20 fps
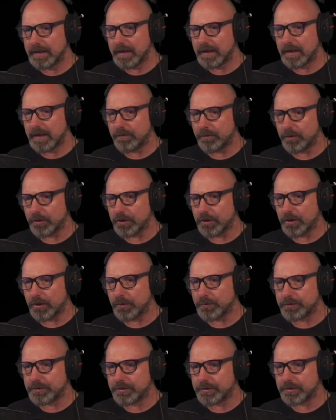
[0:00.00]
I want to
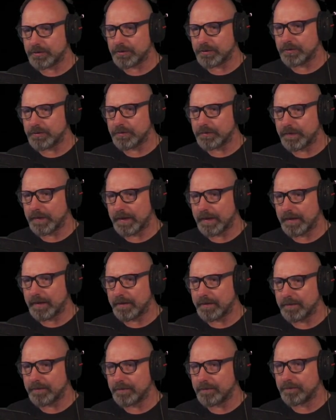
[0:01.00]
go
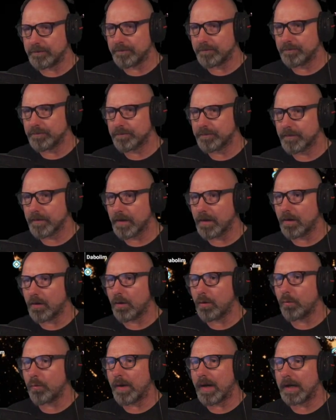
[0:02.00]
to...
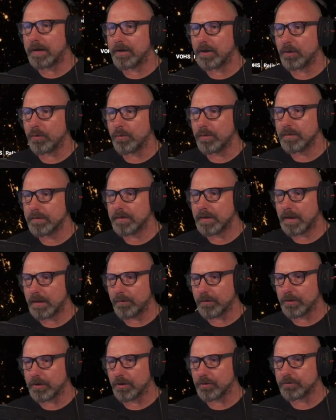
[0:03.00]
oh, I know.
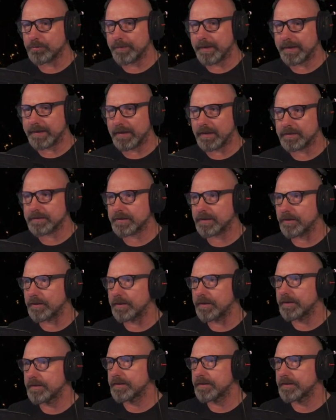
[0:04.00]
I want to go to Madagascar.